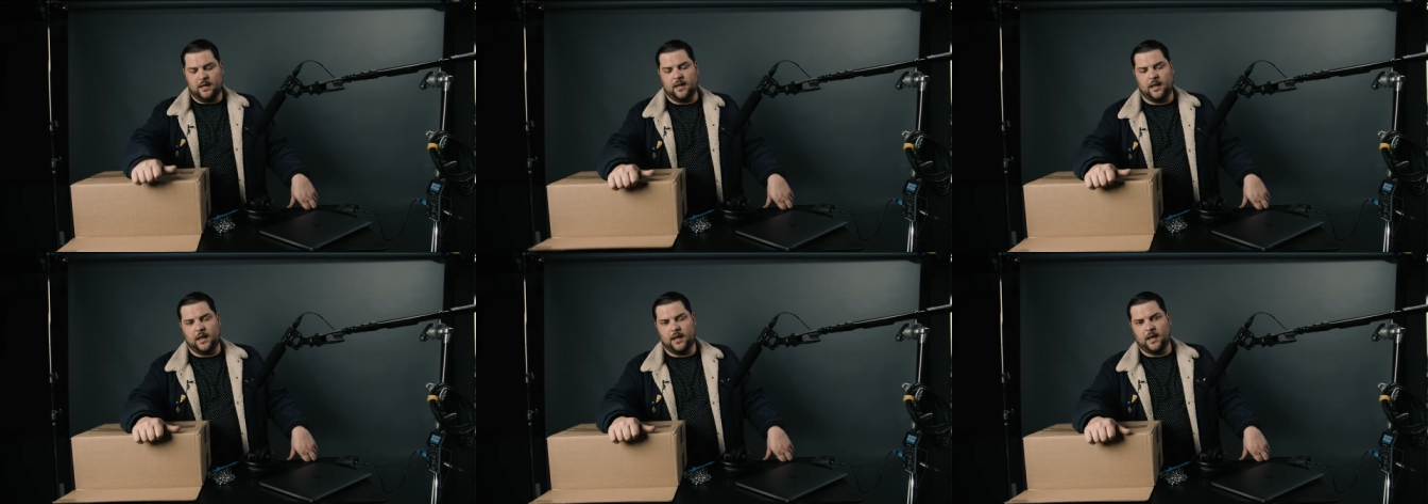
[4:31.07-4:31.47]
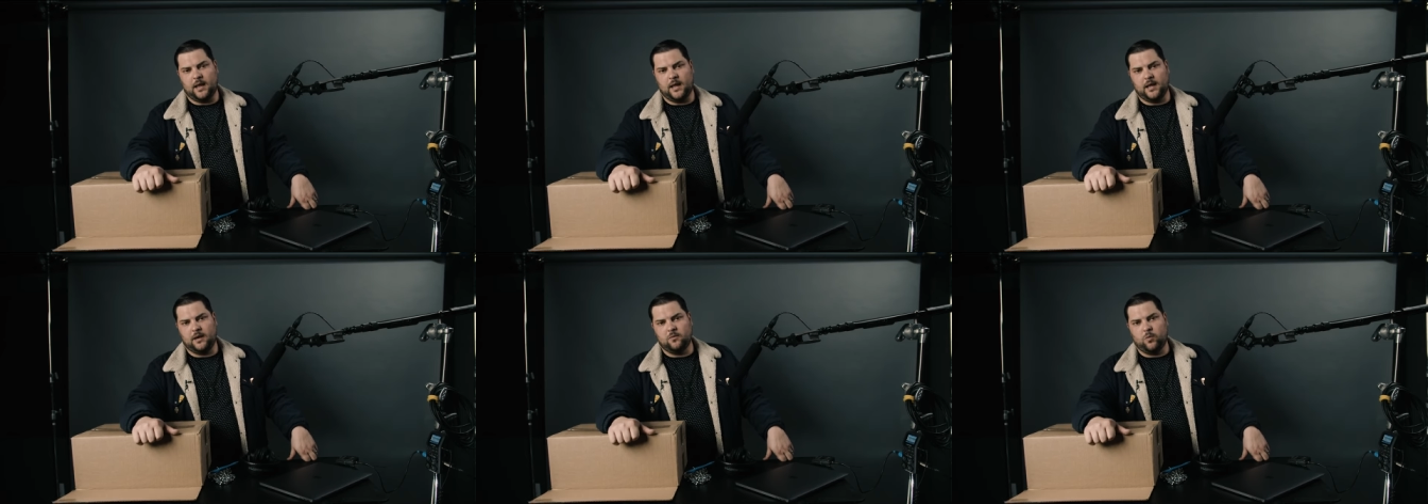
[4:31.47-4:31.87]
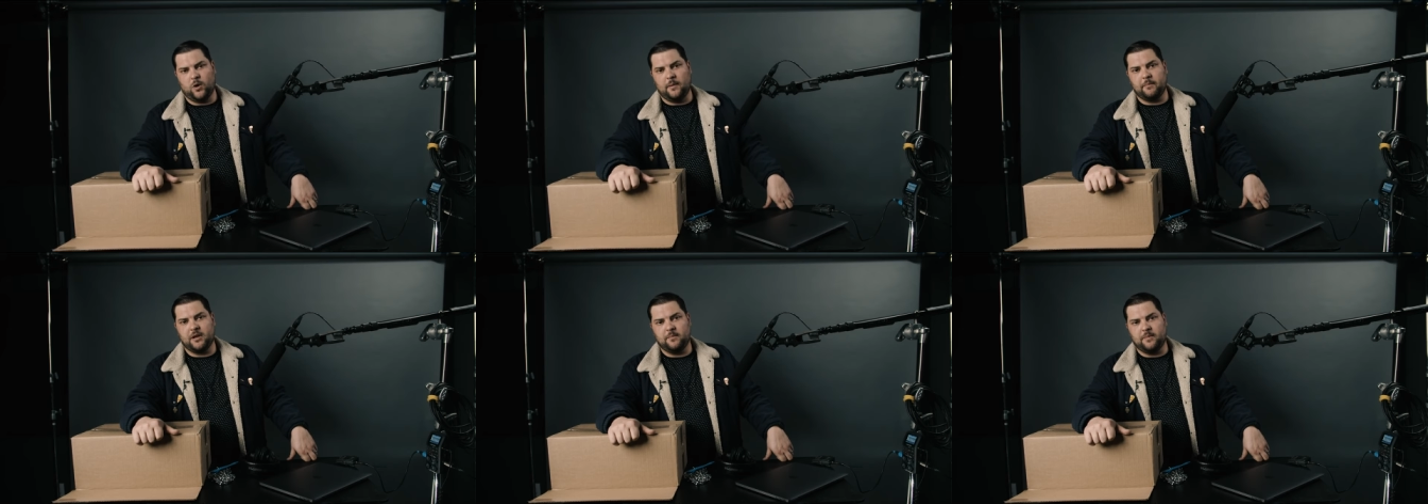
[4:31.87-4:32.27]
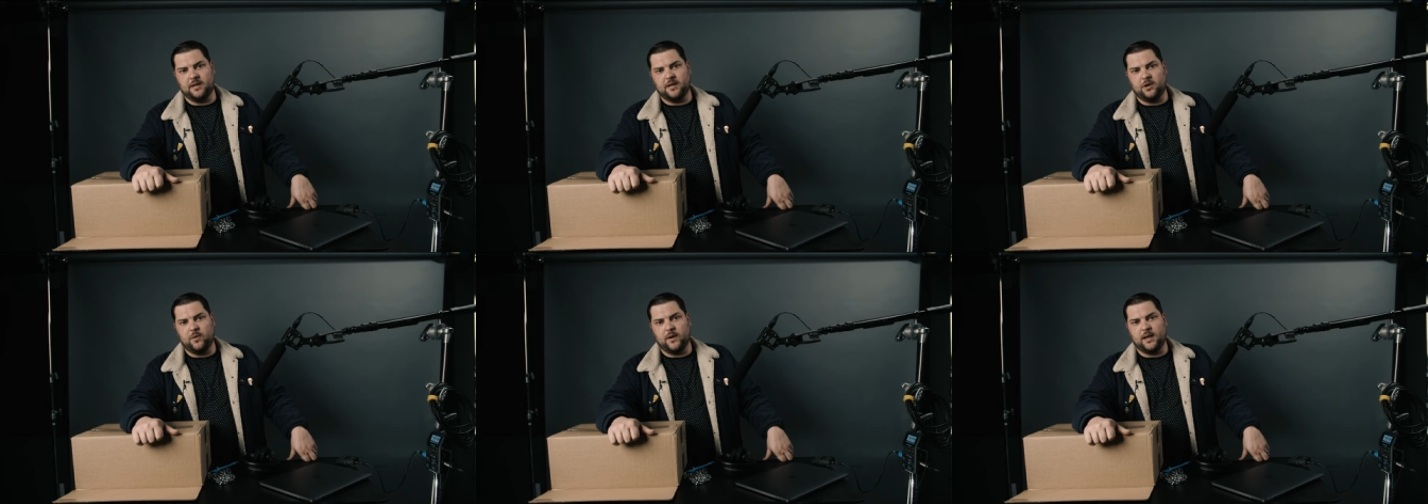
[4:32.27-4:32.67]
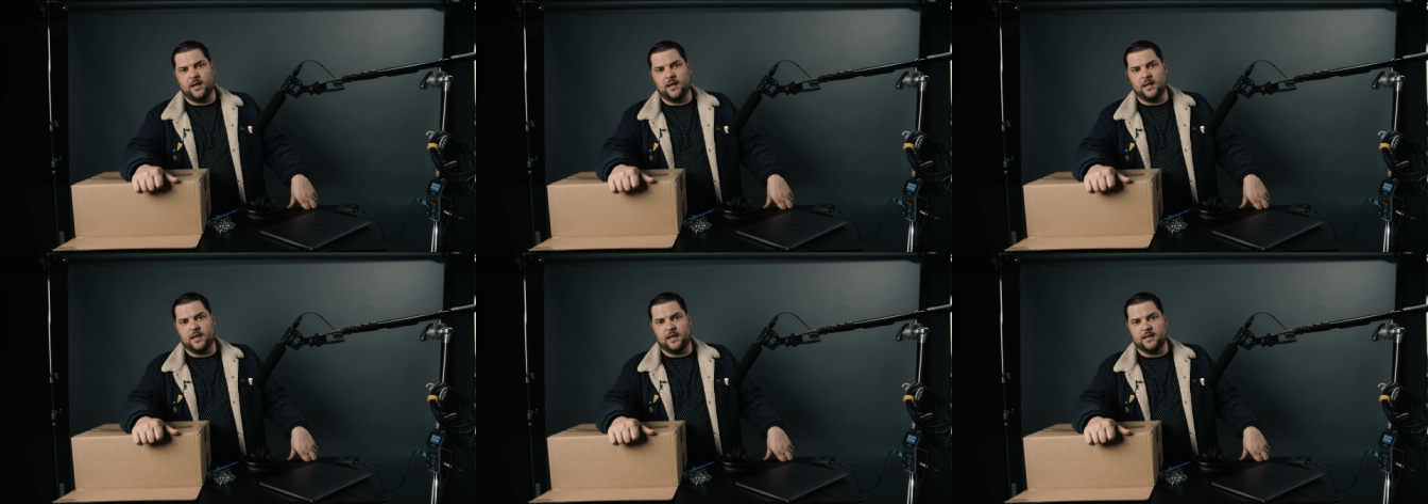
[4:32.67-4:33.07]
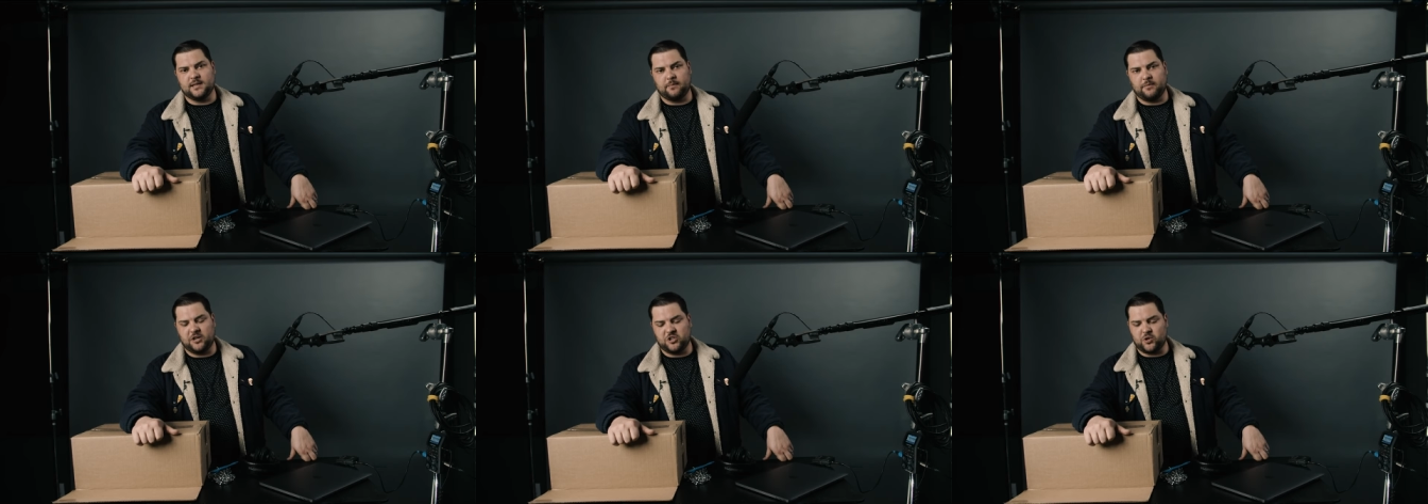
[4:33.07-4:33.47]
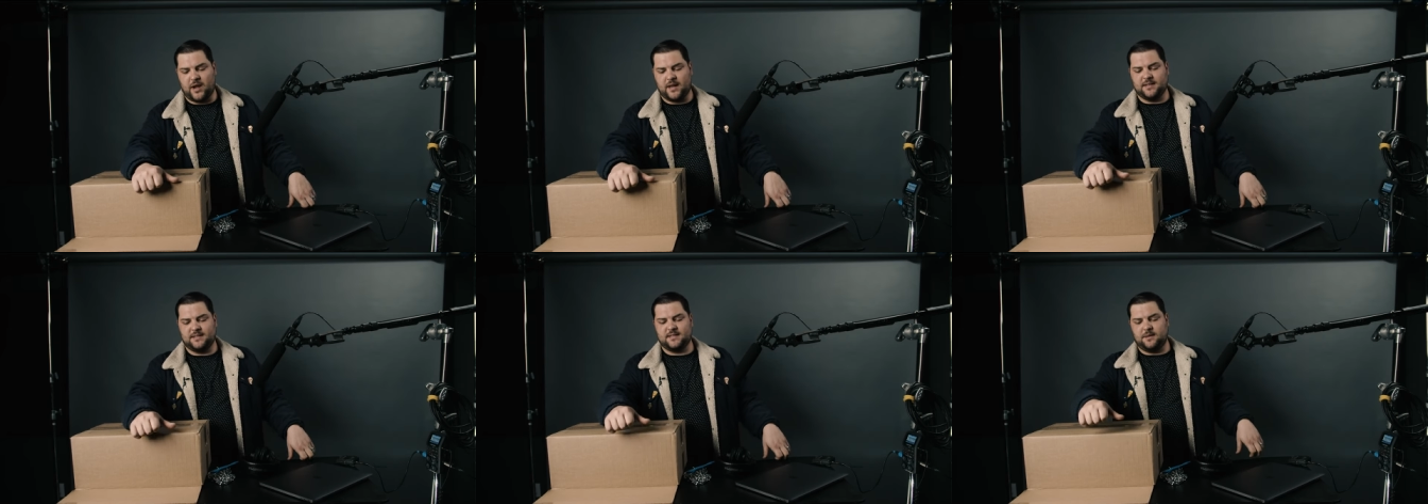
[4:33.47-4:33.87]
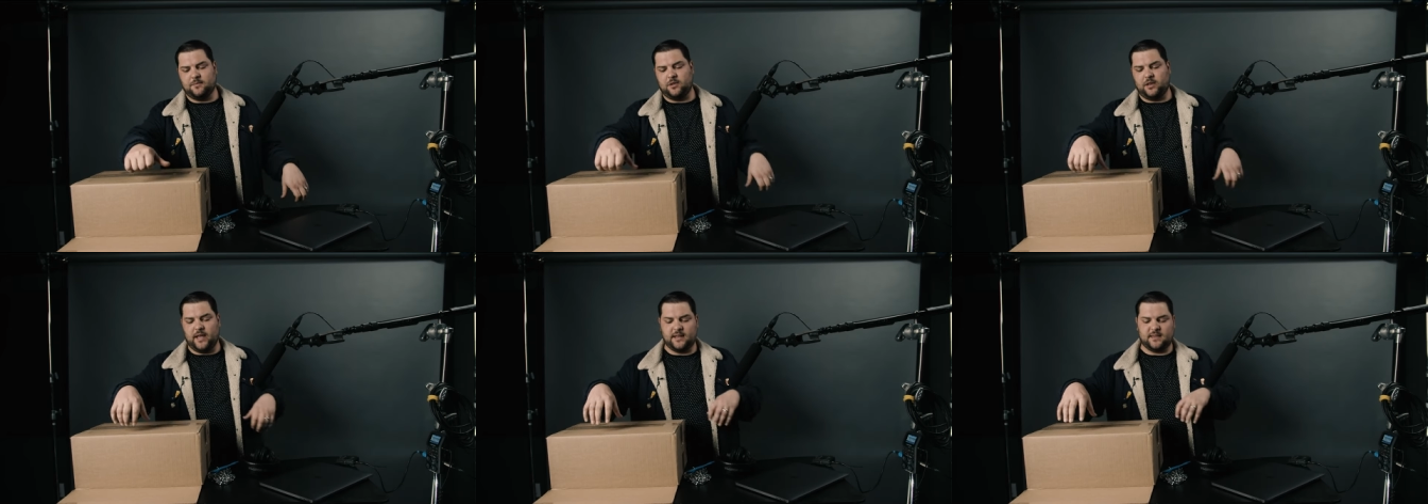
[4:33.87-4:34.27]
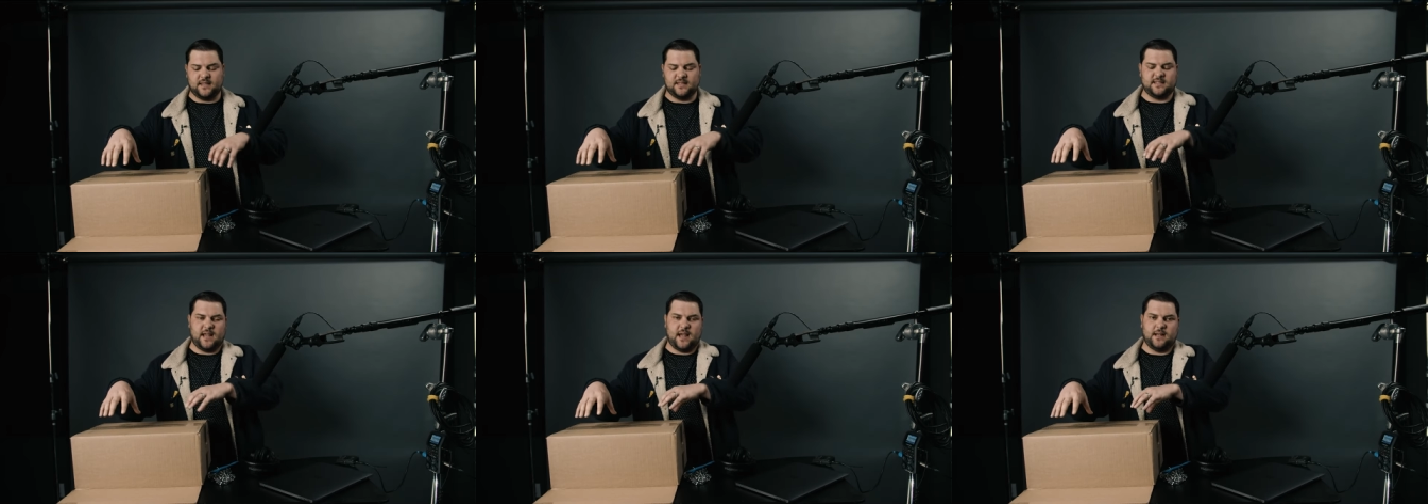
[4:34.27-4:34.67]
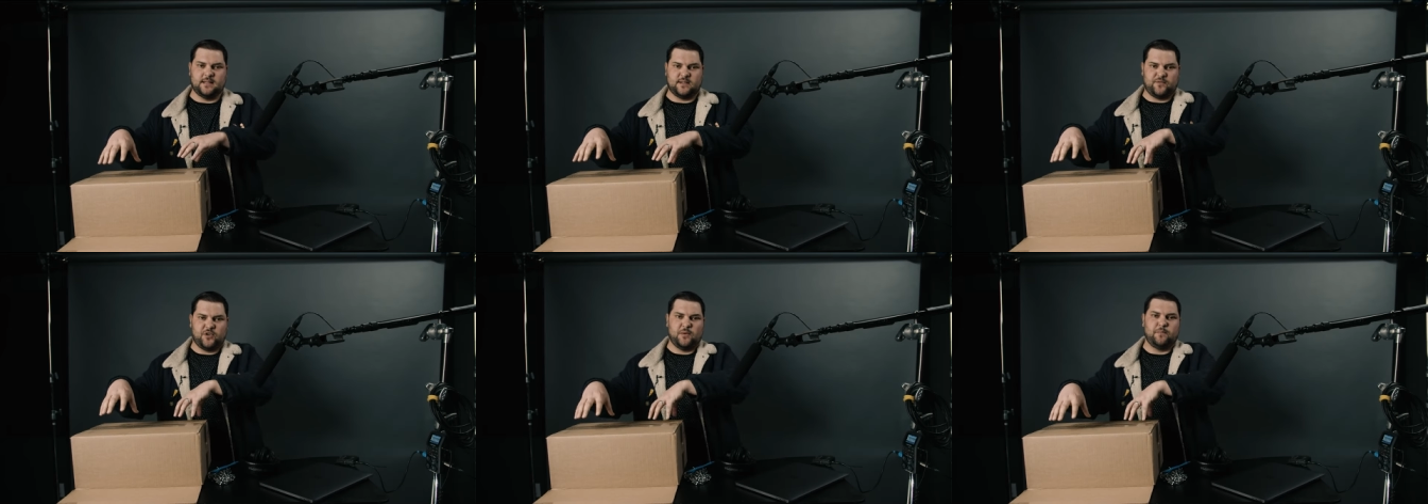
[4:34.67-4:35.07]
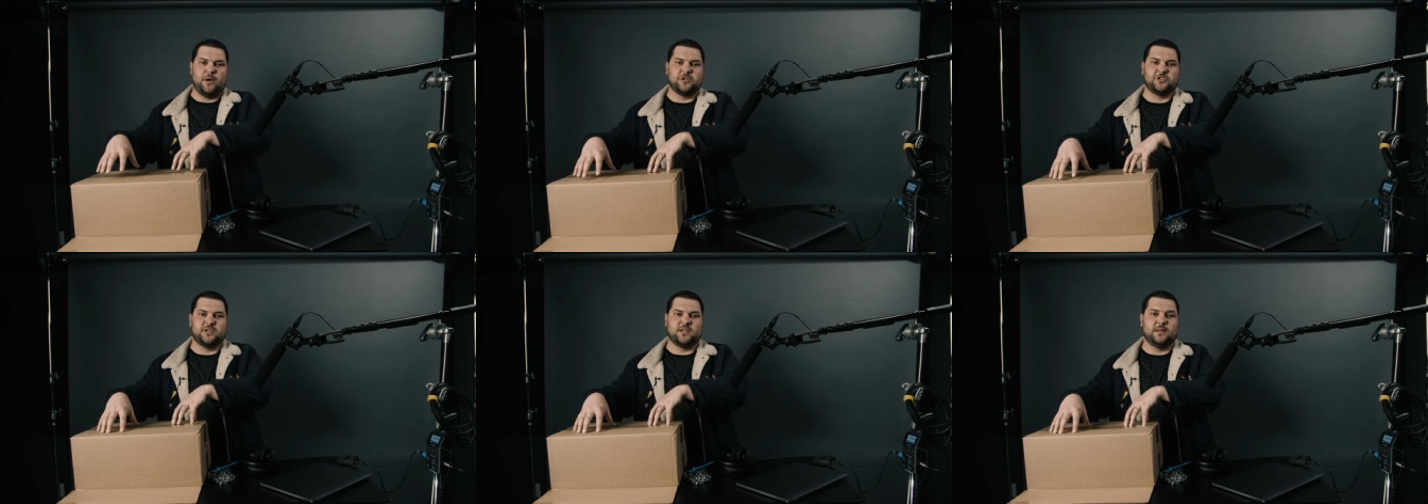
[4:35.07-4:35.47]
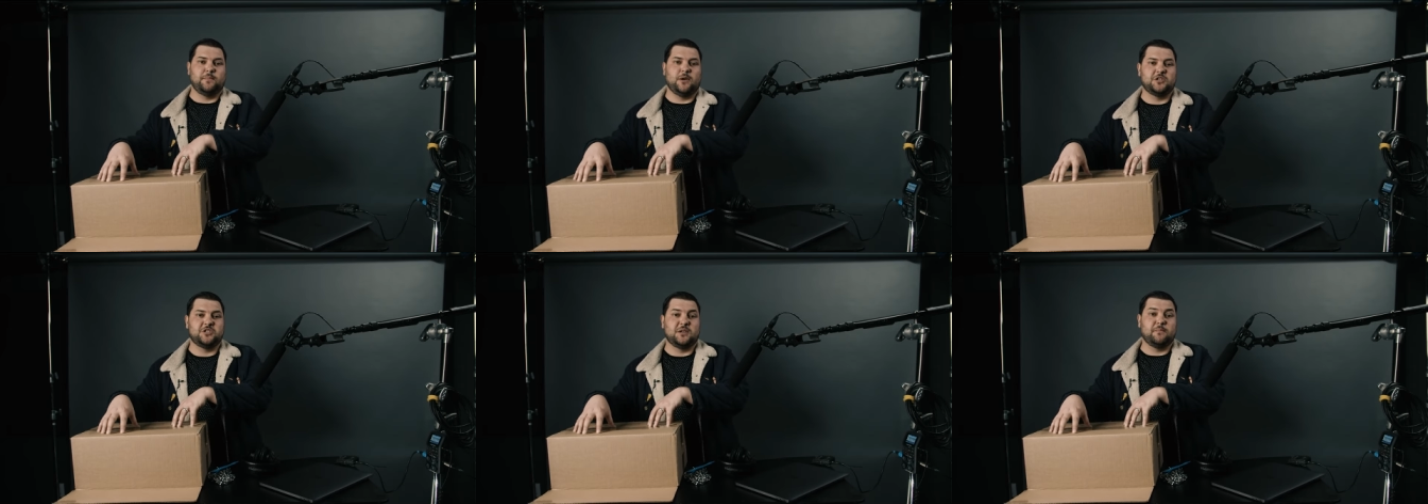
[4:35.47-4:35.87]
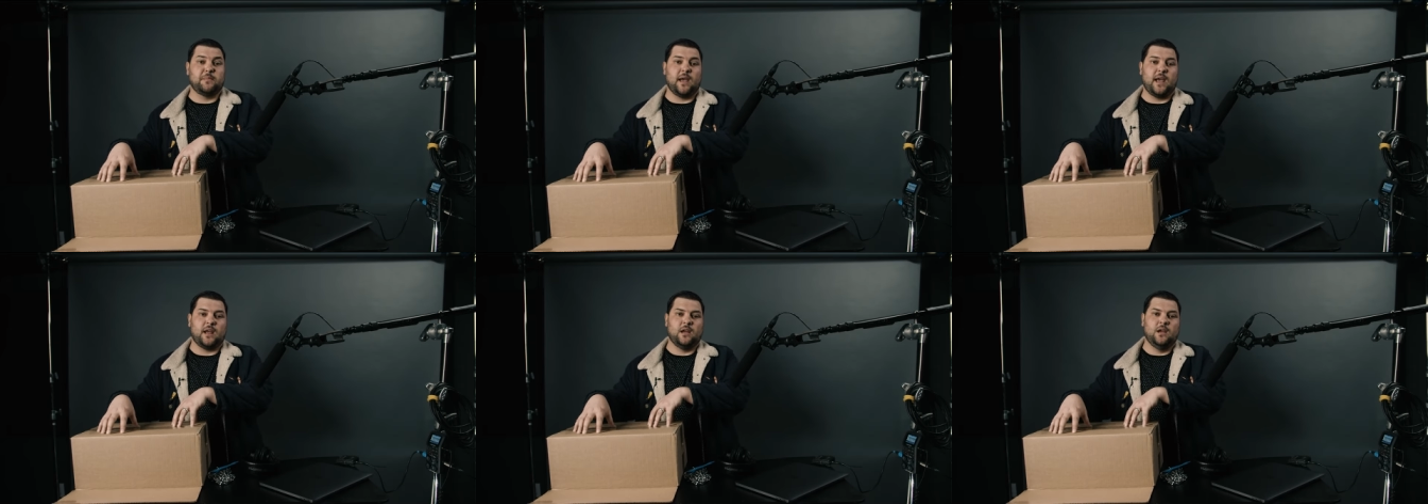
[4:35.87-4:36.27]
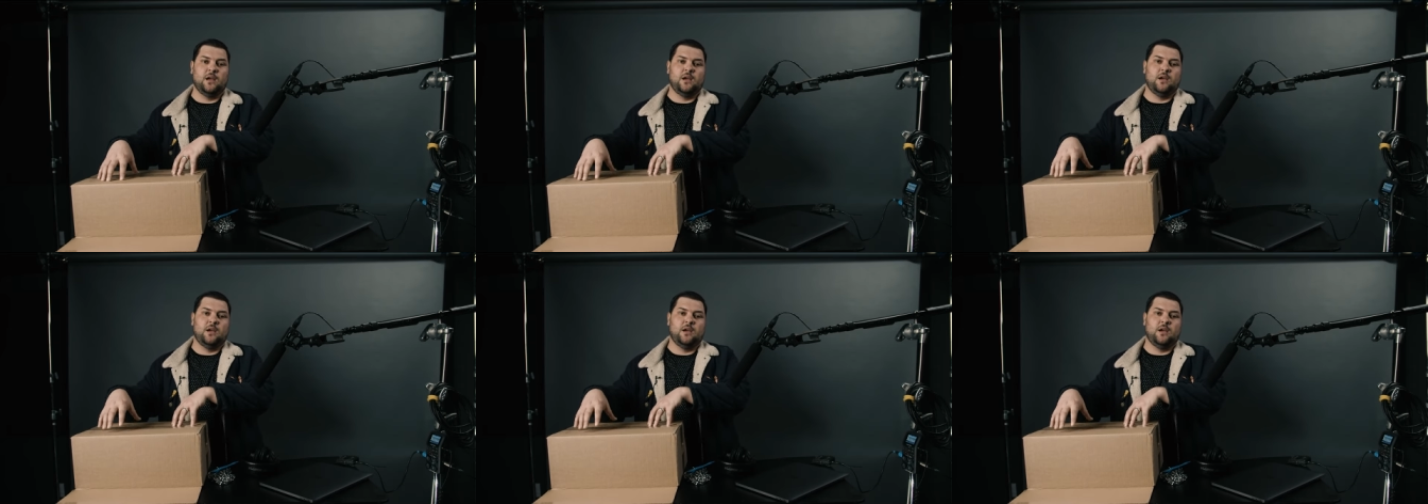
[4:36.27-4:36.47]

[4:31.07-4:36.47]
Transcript: And what I'm going to be doing is I'm going to try and simulate the sounds of her punching the punching bag